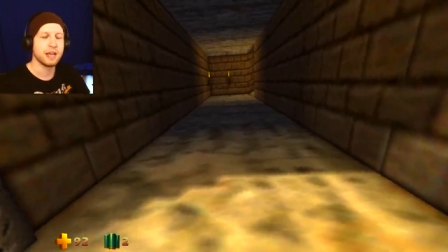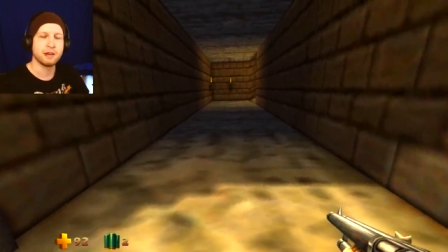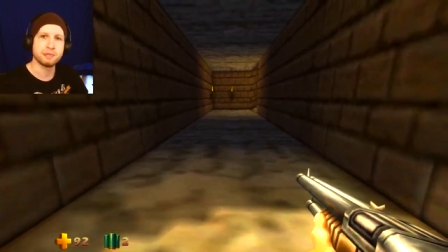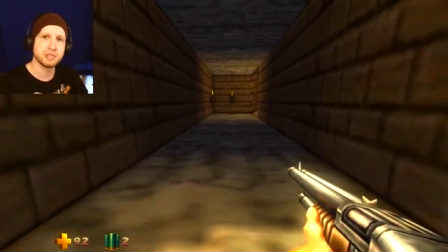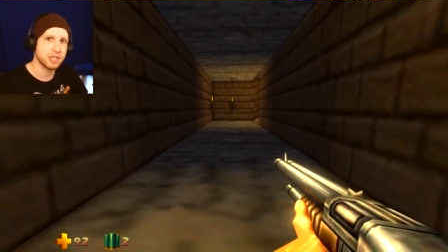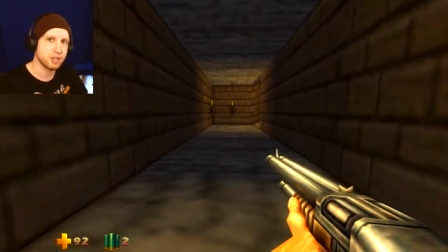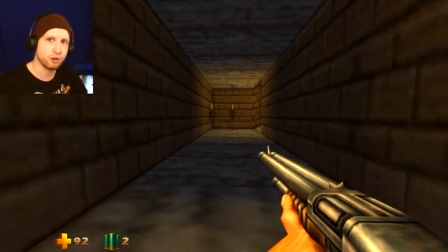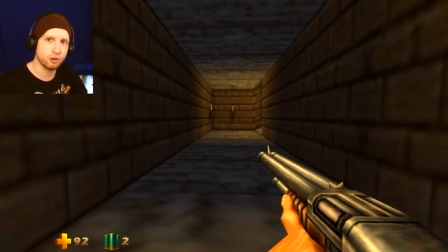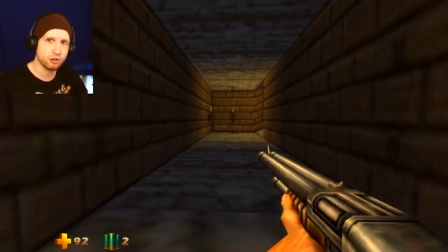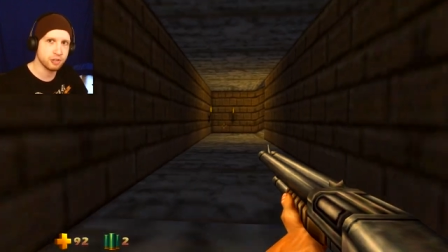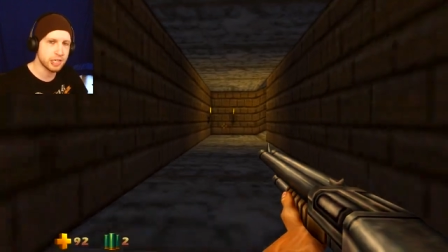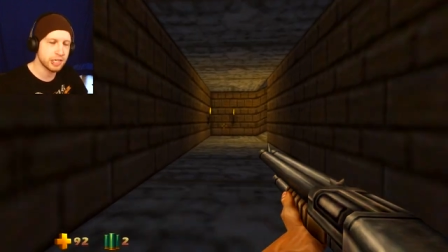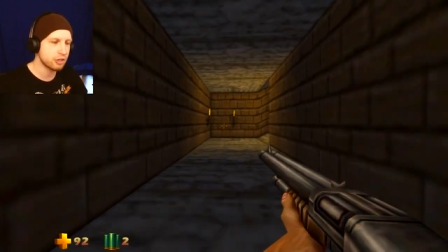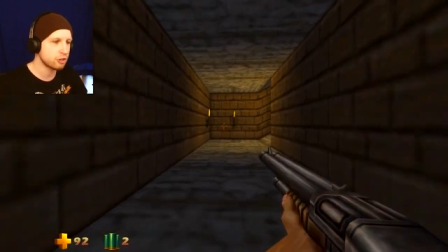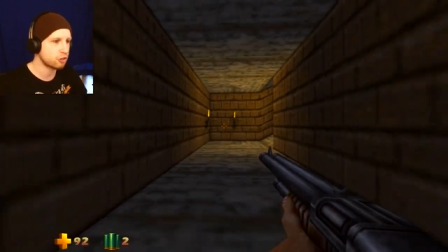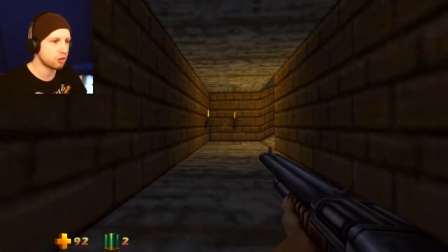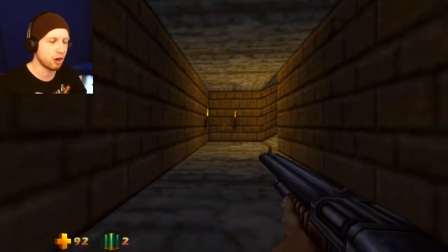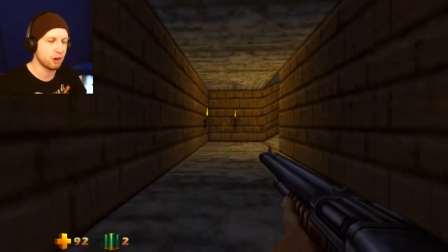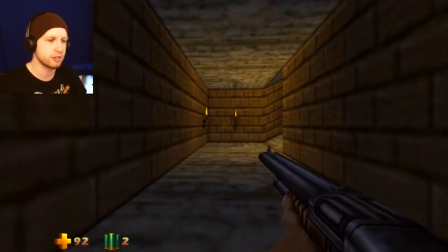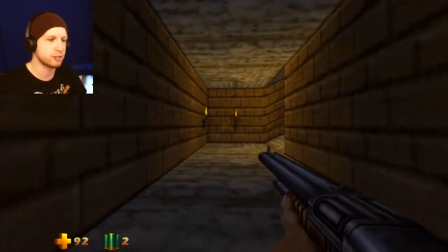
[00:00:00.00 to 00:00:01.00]
It was an
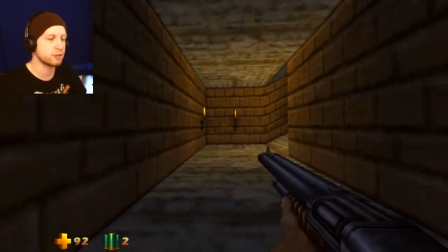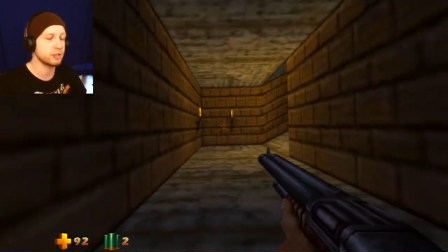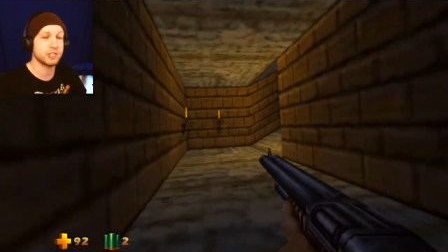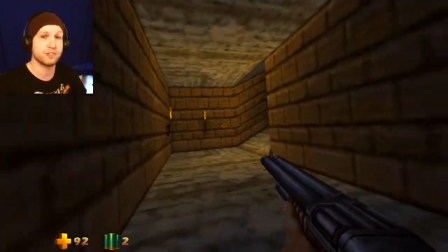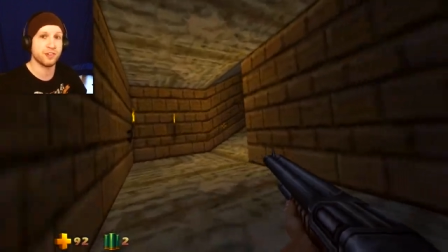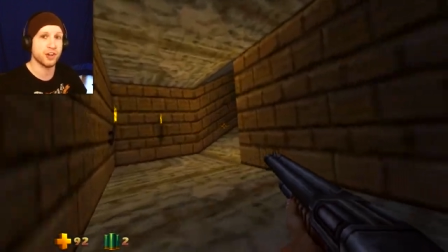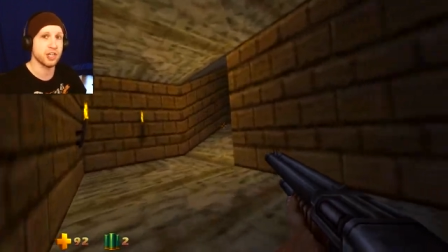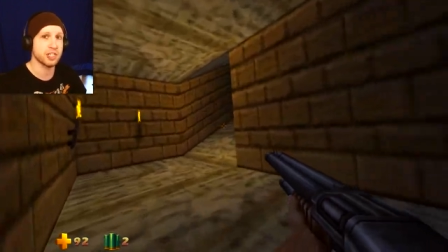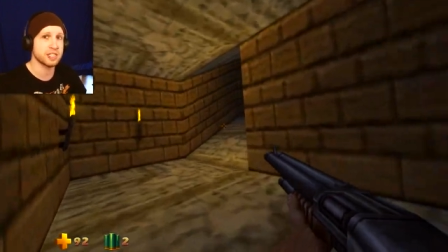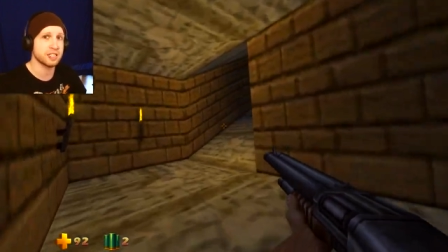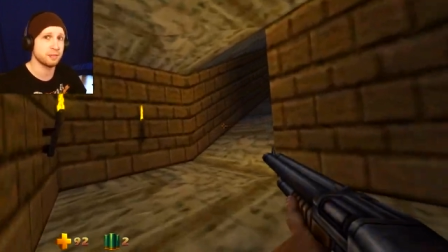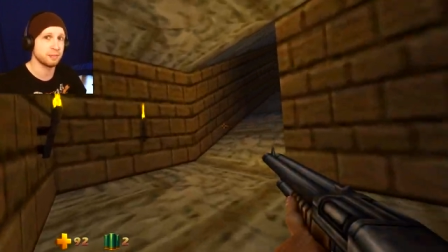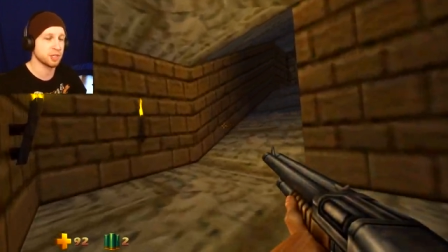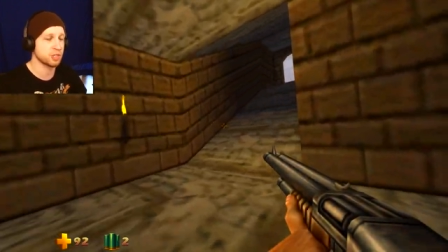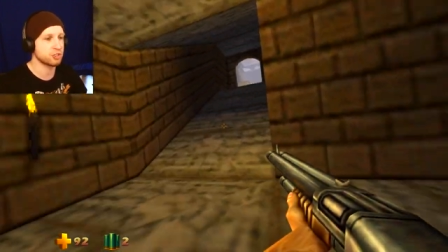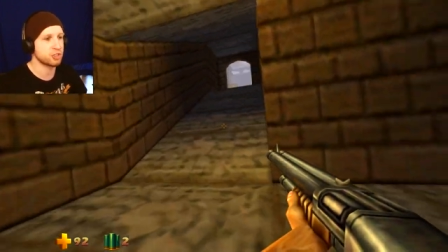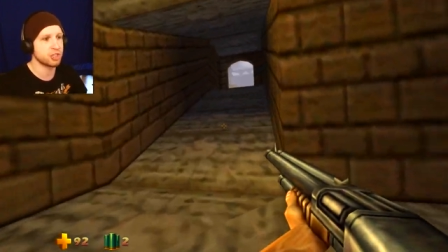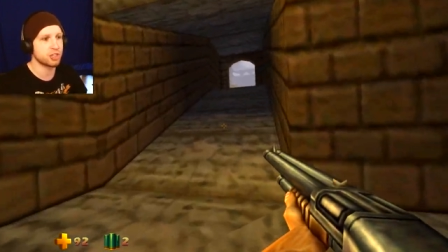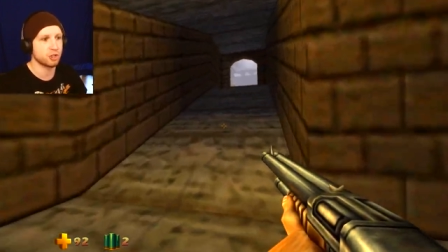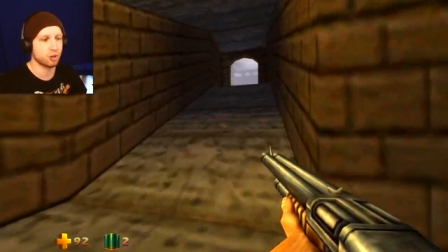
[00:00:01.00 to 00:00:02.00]
earlier cartridge, very
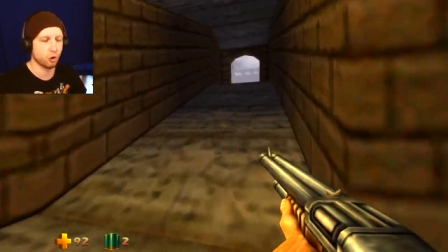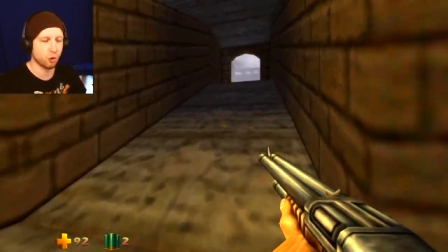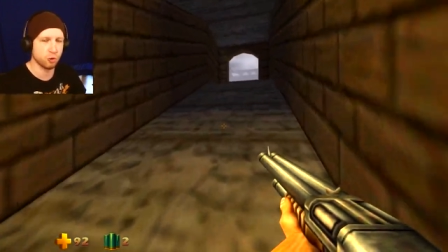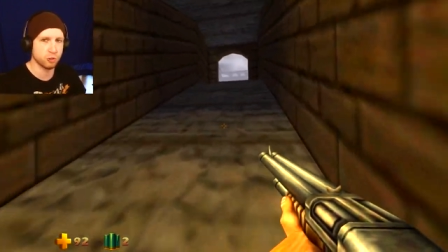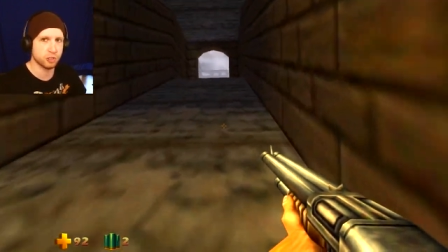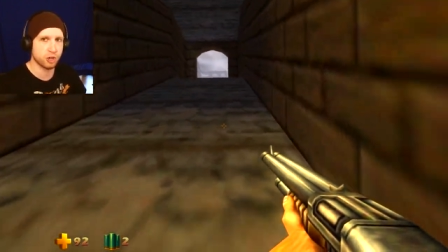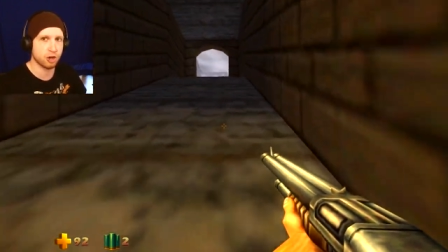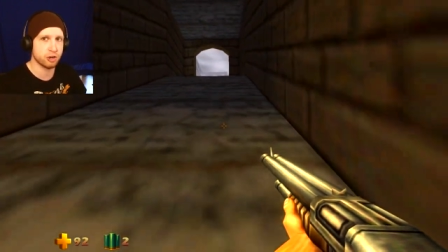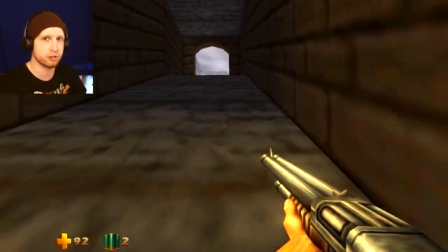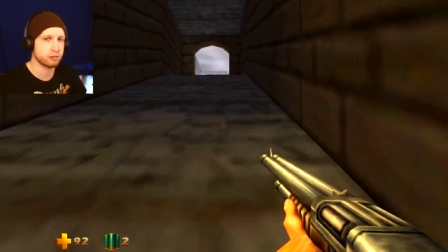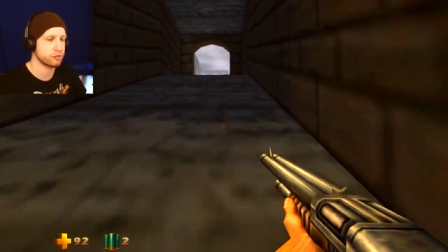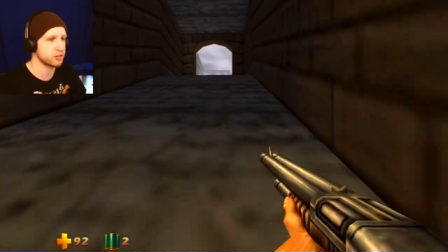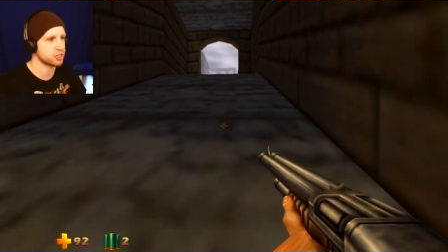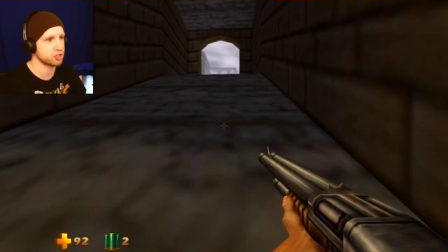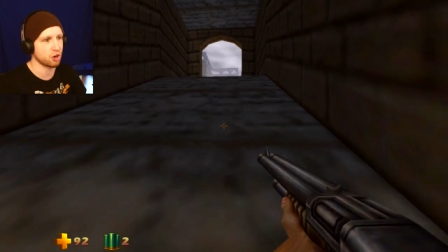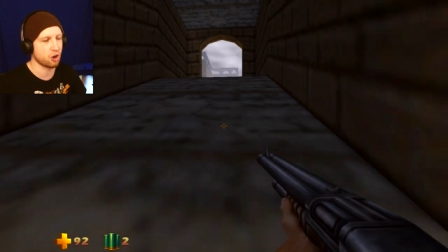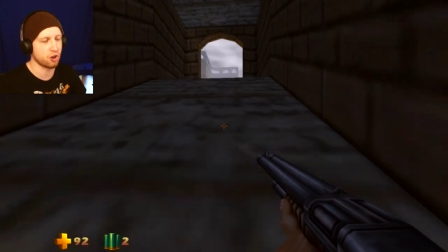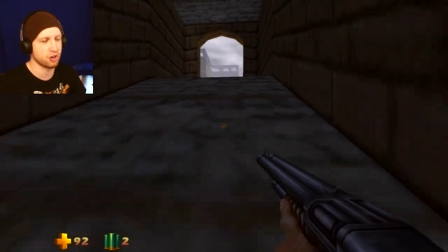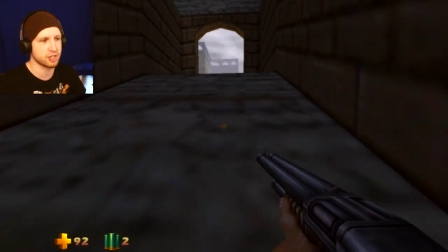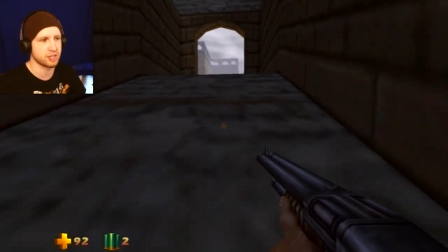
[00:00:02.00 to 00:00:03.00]
similar to the gold
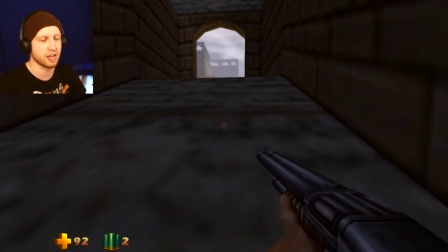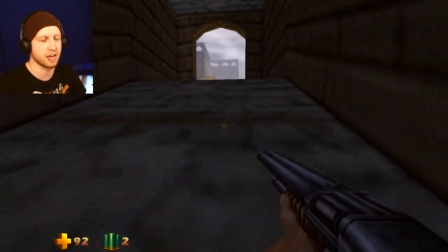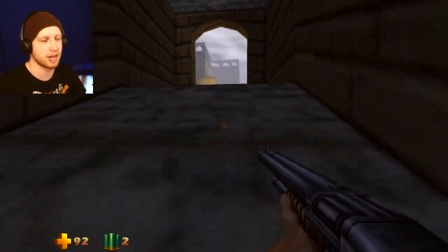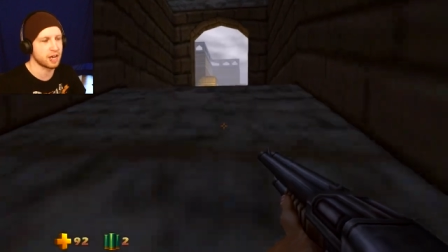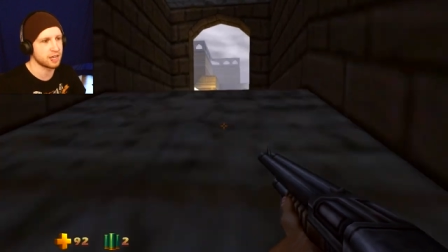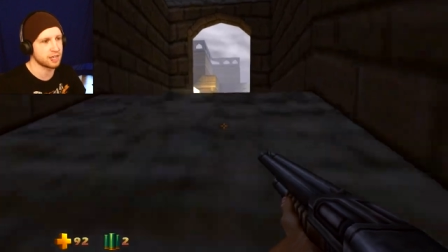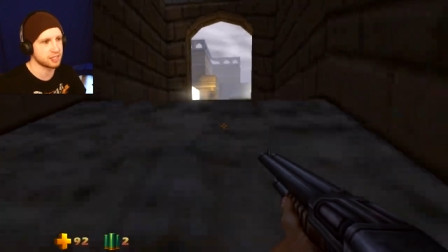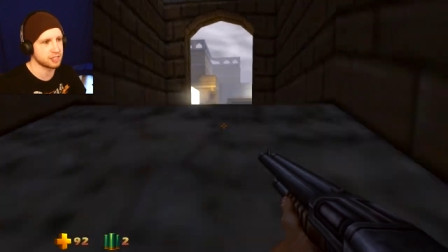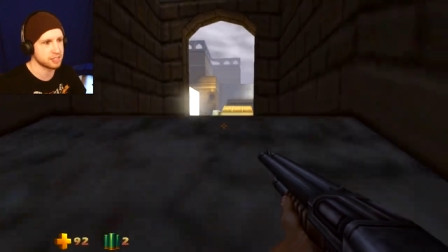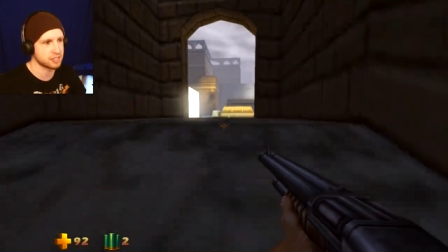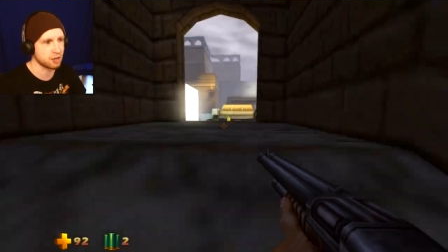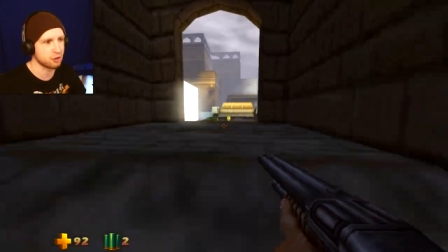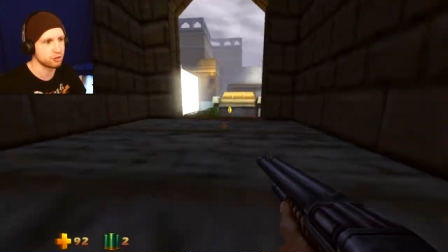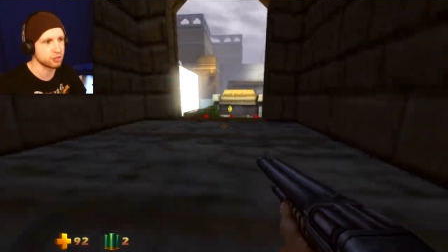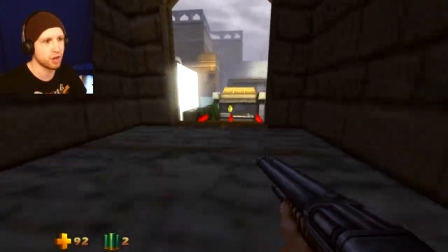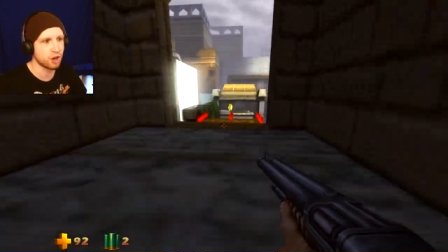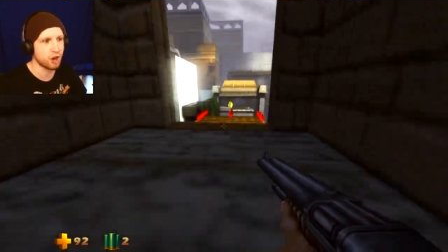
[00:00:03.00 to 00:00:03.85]
cartridge on uh, Zelda